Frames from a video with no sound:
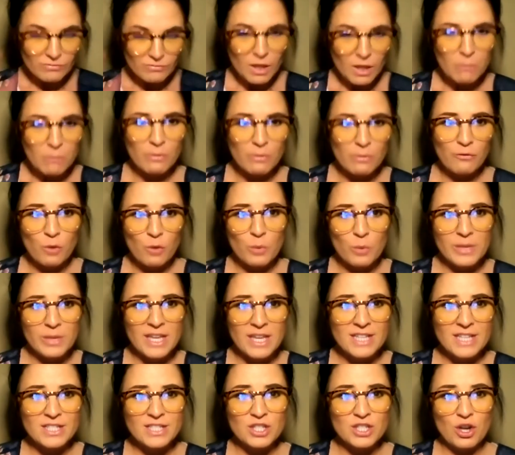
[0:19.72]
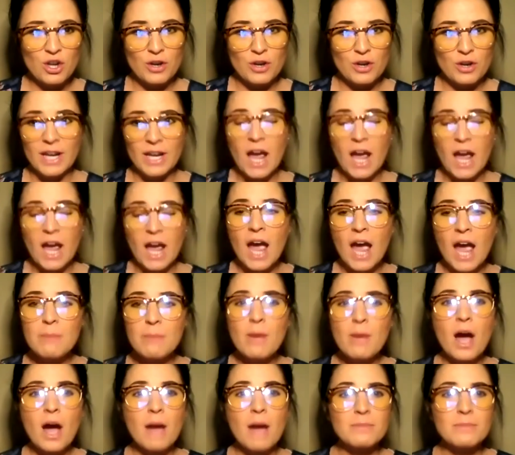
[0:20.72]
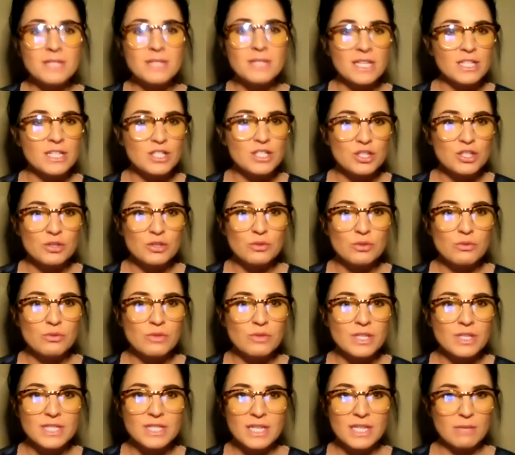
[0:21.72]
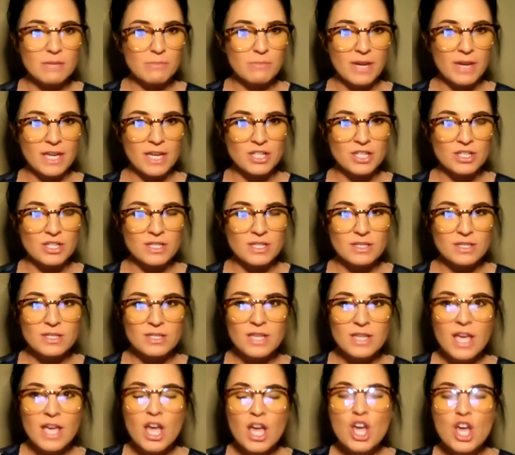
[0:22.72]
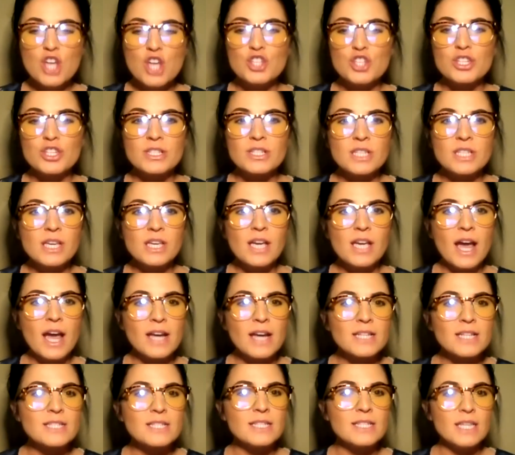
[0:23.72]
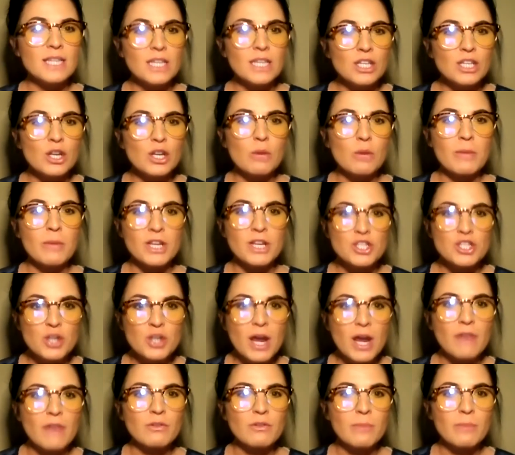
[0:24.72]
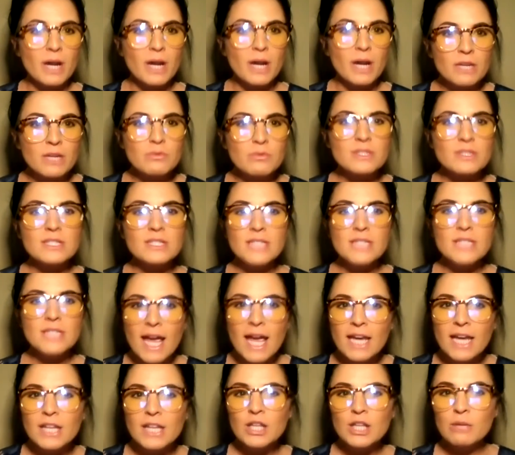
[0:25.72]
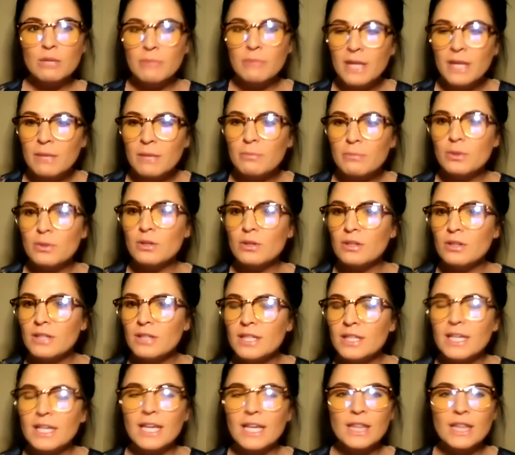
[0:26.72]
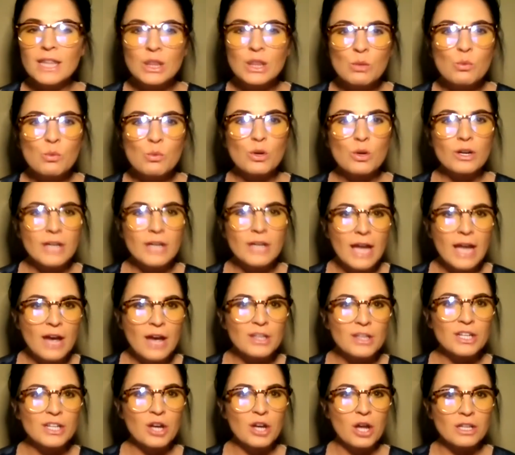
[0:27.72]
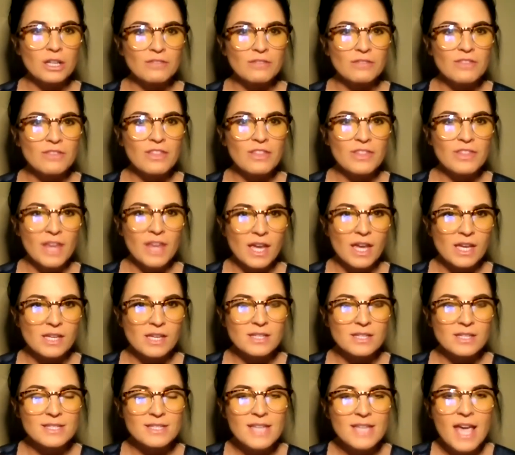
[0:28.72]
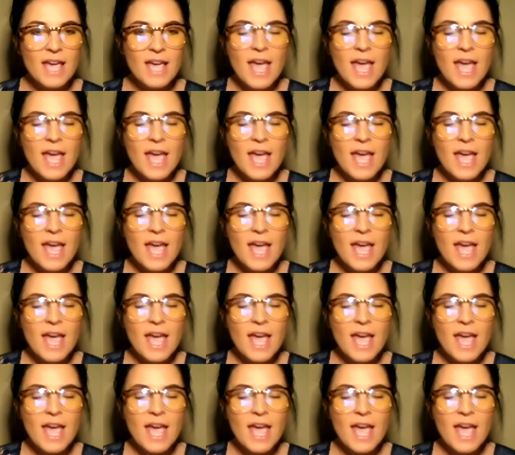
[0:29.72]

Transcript: before we get started, I popped into the team pages just to kind of see, make sure everybody was tagging their people and getting the word out and all of the things.